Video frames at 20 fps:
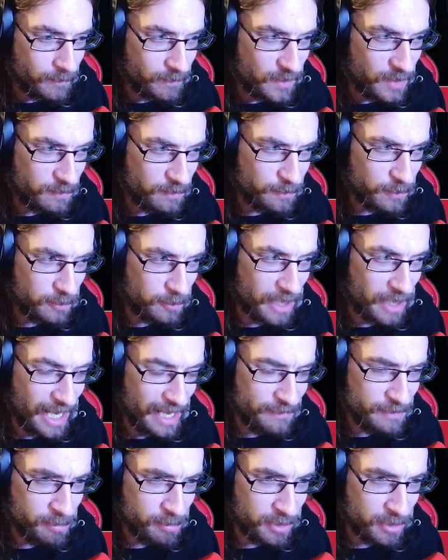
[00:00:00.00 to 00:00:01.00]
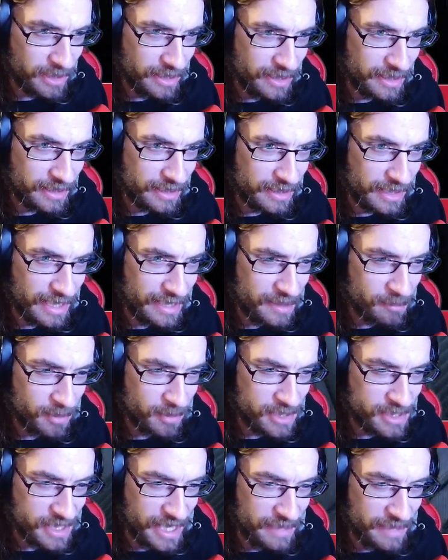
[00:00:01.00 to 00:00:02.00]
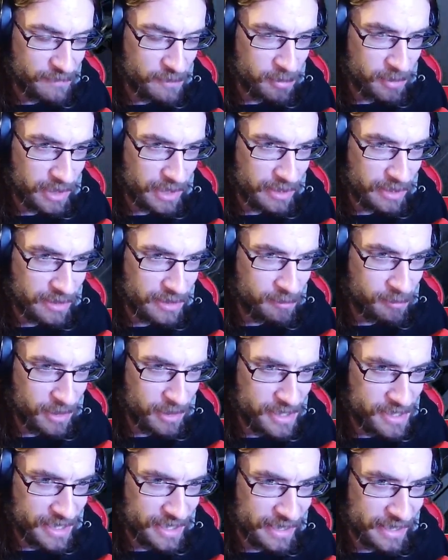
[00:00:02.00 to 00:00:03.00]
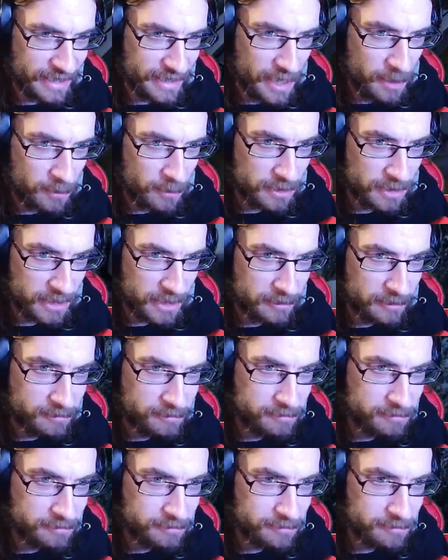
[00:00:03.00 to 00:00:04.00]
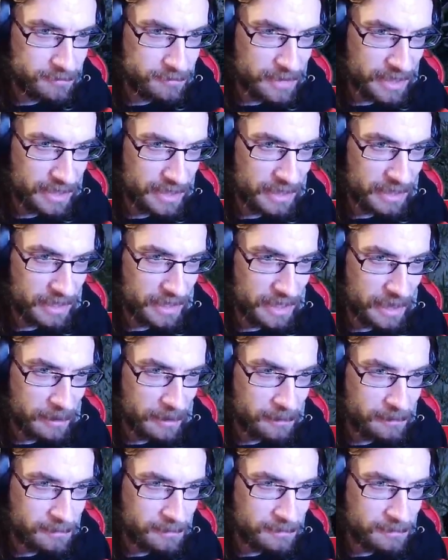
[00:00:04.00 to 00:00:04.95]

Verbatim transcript: You know, for a heavy play, a guy that plays a heavy player, he plays kind of cowardly. I'm not gonna lie.